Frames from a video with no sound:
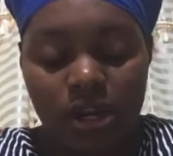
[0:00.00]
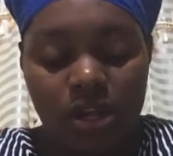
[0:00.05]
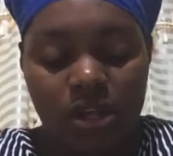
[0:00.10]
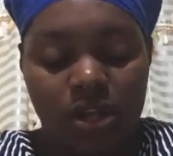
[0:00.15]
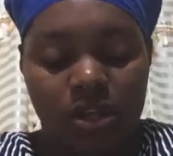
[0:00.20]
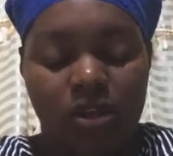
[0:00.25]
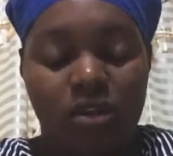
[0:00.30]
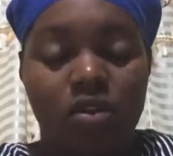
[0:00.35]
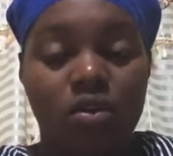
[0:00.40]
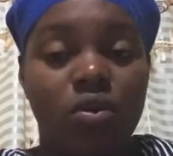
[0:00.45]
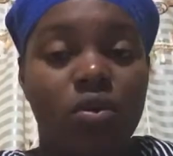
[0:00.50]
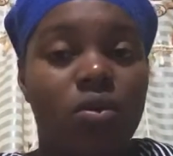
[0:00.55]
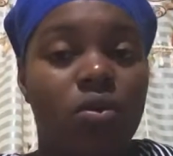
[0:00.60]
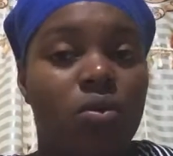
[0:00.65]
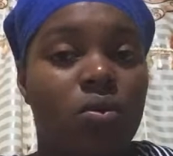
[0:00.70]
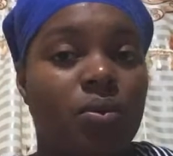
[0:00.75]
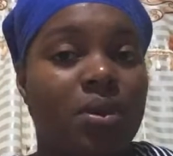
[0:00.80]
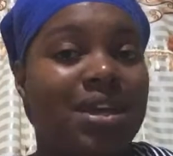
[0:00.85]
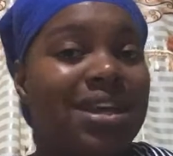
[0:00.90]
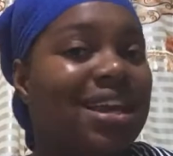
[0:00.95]
So
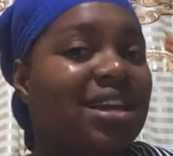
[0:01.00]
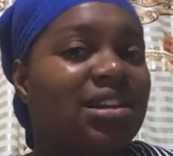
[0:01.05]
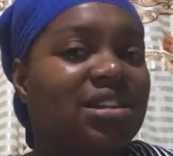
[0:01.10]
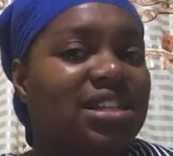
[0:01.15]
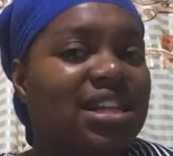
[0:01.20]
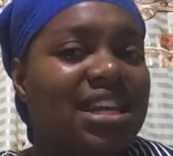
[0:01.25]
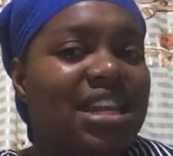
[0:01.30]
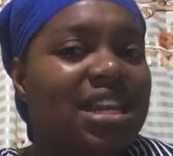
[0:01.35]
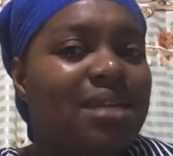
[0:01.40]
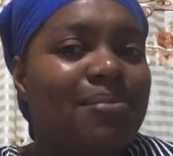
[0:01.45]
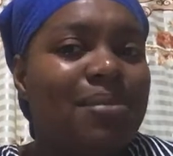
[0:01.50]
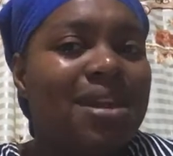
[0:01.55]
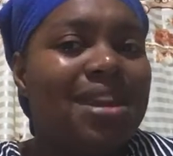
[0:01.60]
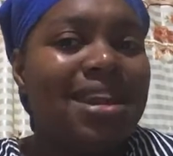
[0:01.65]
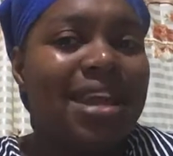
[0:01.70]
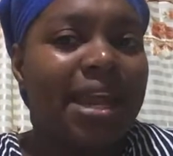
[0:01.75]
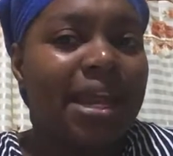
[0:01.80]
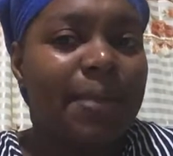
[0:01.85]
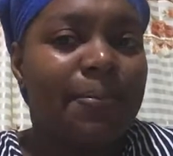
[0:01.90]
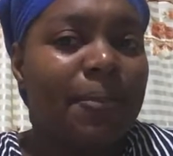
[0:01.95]
we cannot
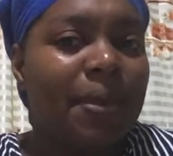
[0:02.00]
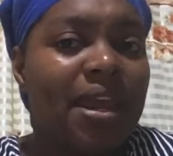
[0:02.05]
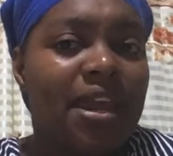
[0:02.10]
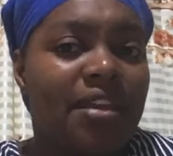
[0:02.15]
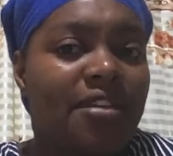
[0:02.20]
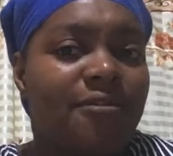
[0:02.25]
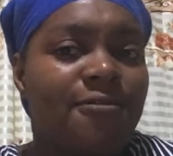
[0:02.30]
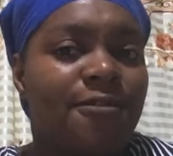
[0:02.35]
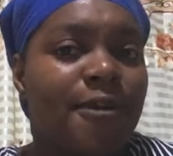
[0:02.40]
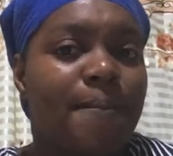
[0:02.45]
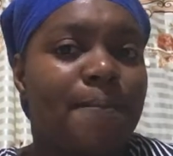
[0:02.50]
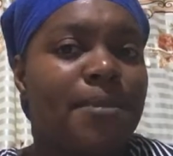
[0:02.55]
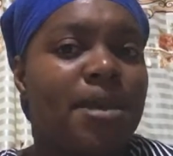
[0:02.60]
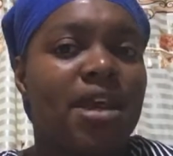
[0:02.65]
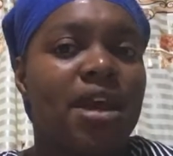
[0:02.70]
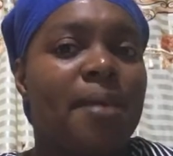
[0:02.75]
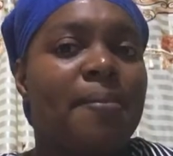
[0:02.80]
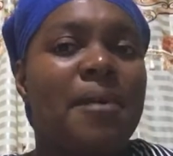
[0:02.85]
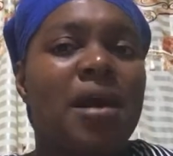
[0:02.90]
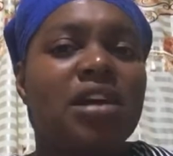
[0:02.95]
eliminate pain from being
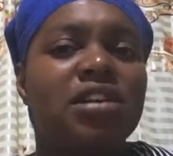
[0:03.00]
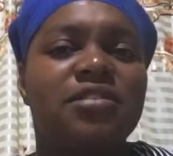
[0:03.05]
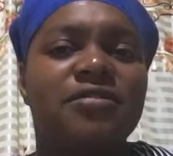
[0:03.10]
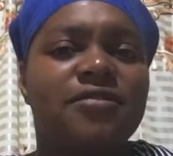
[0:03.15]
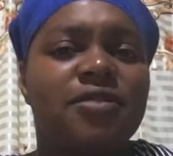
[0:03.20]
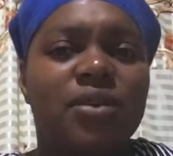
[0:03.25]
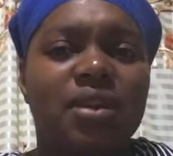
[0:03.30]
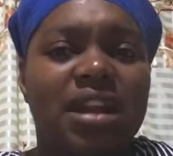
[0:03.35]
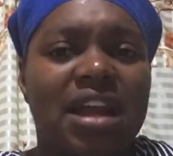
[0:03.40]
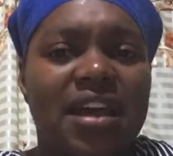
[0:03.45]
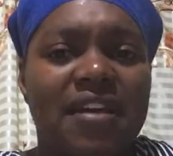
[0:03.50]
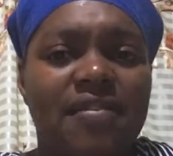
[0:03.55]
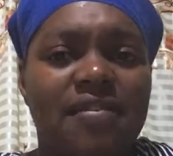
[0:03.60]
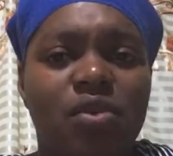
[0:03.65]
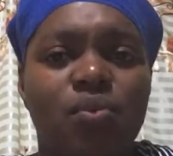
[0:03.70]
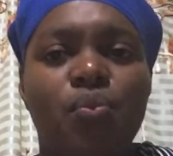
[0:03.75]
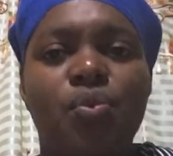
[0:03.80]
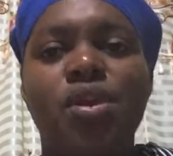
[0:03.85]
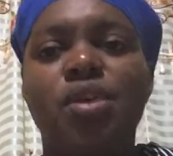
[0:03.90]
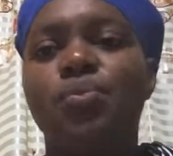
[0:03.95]
a part of our lives.
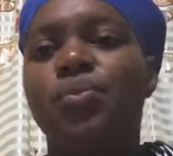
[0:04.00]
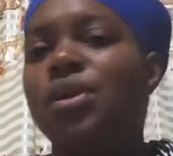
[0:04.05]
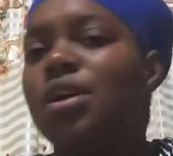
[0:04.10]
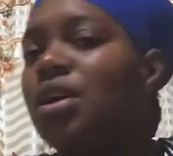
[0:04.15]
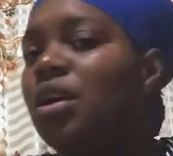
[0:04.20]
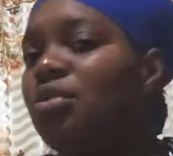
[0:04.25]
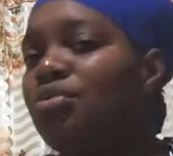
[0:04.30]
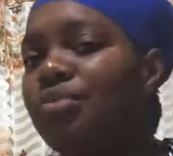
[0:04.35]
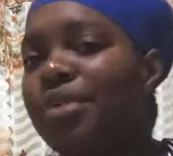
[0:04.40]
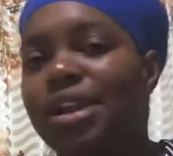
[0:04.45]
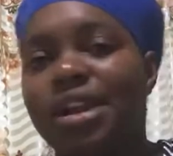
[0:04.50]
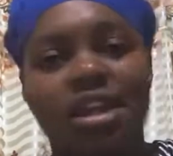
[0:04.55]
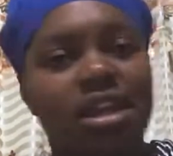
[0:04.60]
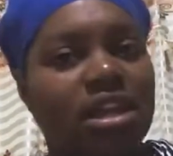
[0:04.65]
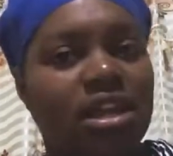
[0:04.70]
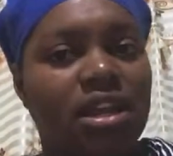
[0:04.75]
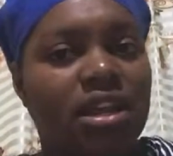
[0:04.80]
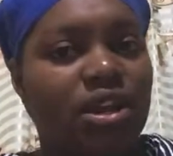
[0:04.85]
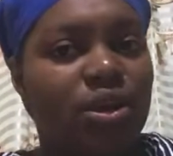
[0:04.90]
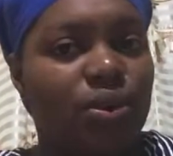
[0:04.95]
We
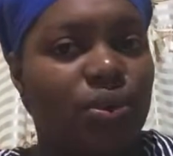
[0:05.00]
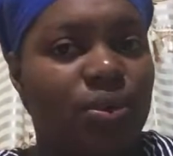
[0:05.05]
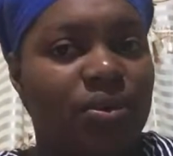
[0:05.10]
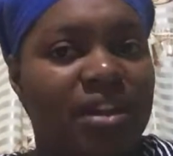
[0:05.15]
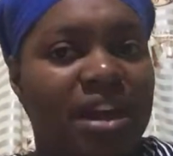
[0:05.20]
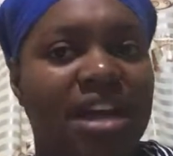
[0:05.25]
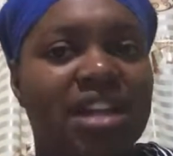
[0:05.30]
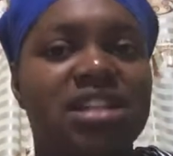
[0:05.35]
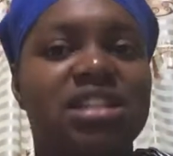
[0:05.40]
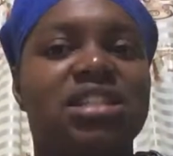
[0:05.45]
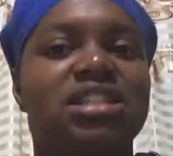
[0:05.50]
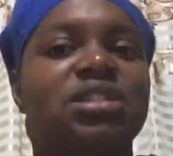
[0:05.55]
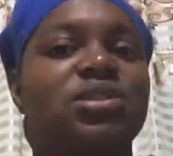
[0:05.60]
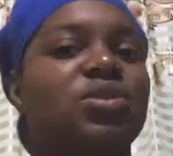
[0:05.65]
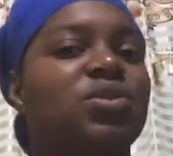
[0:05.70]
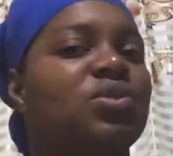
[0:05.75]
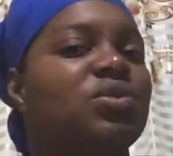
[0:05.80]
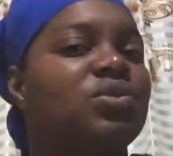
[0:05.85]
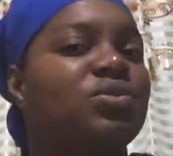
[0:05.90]
already know that. So